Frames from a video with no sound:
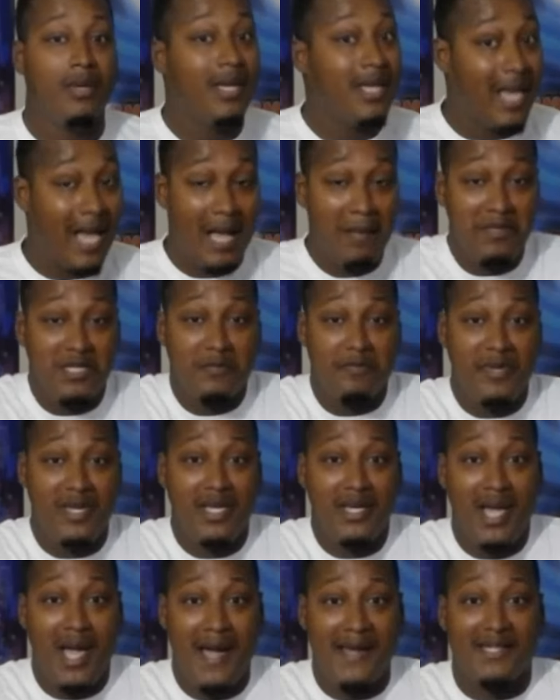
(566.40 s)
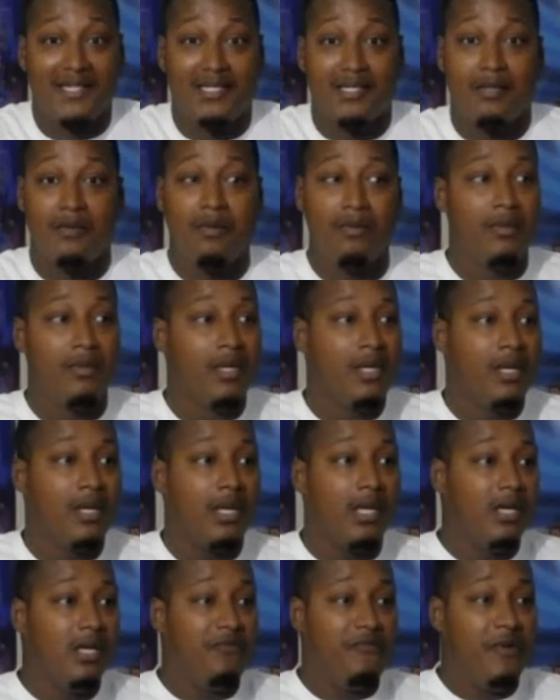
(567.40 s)
I'm just being honest.
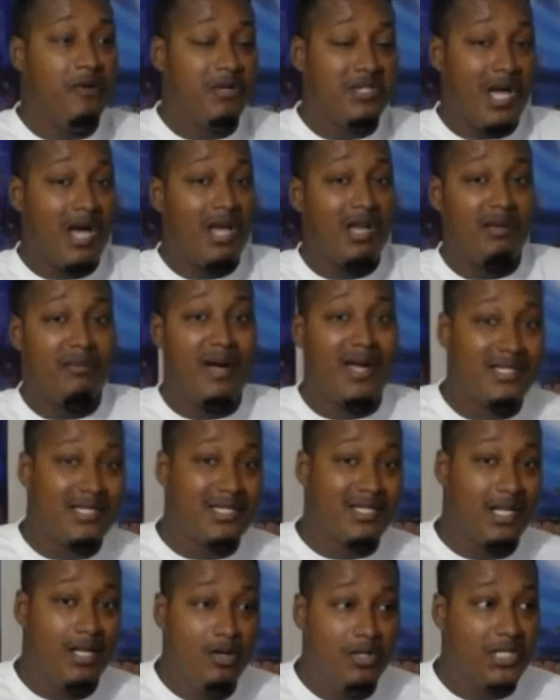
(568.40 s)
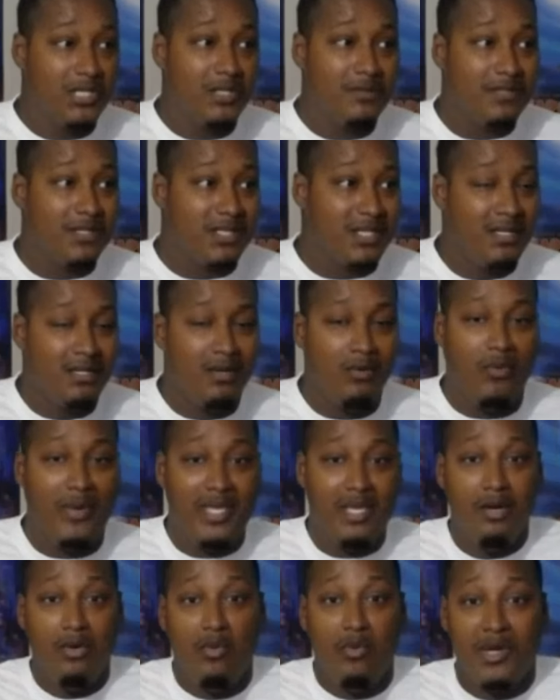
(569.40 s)
If it was all about exclusives, then the Wii
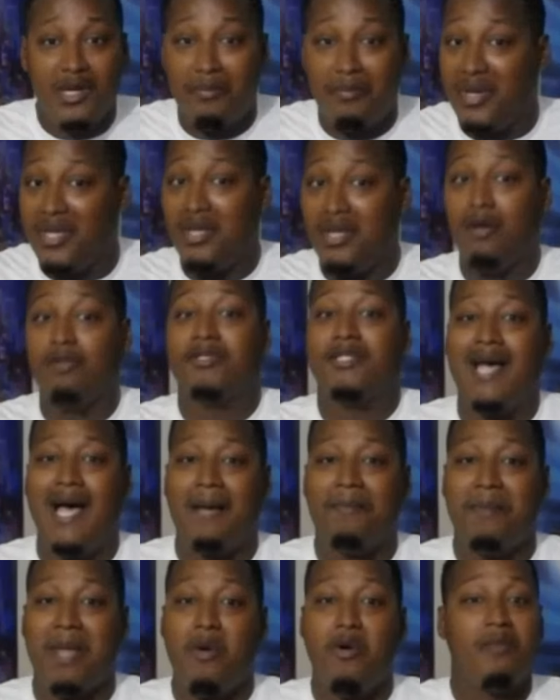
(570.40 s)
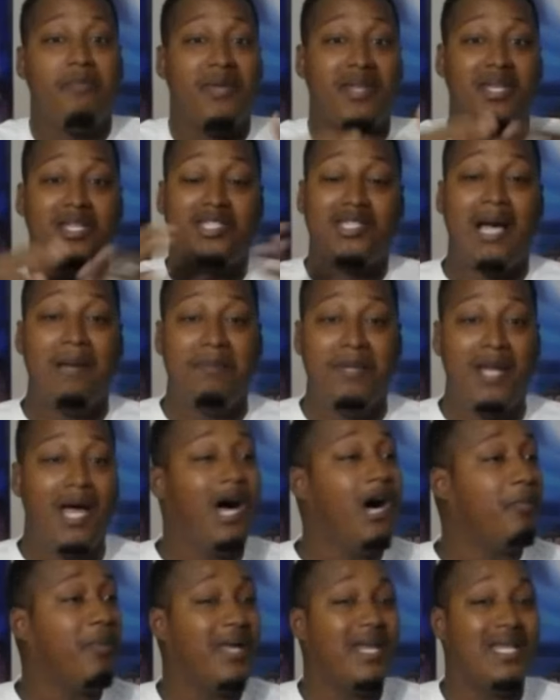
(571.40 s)
U would have been on top. They would have been the top
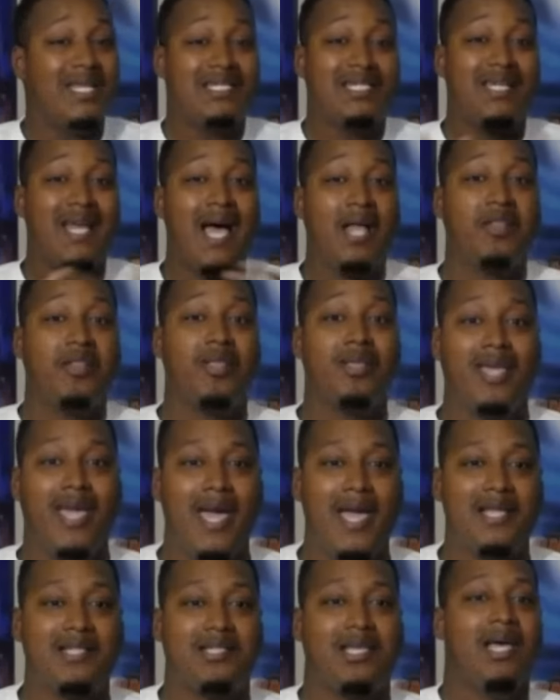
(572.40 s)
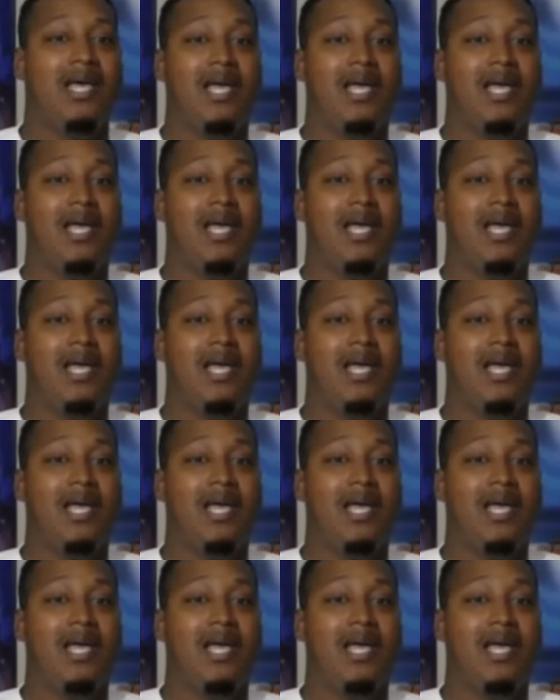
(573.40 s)
dog, but it's not the case.